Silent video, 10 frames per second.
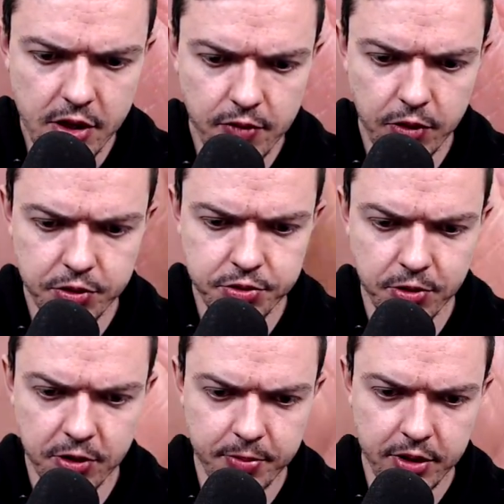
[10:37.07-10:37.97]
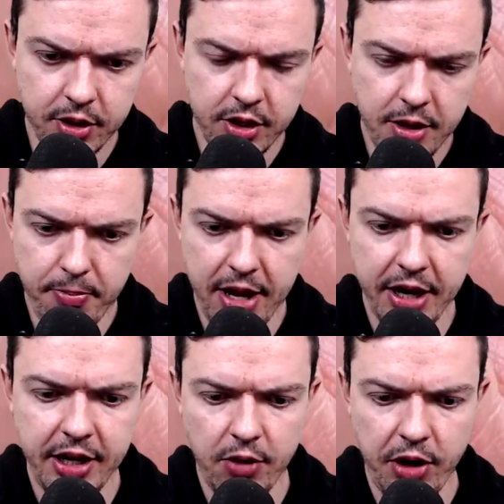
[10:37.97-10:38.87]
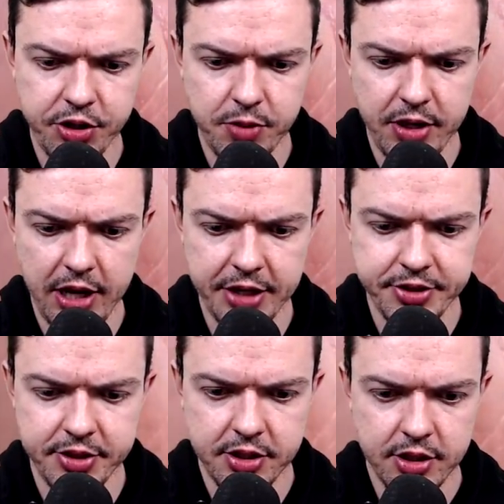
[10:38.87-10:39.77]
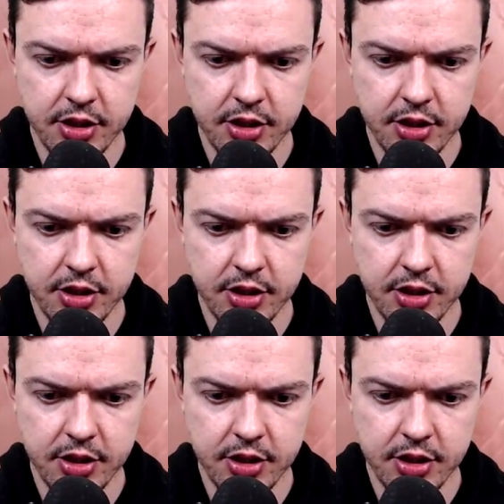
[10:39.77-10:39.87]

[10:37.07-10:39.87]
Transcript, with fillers: Voltorb, Mankey, the rare should be next.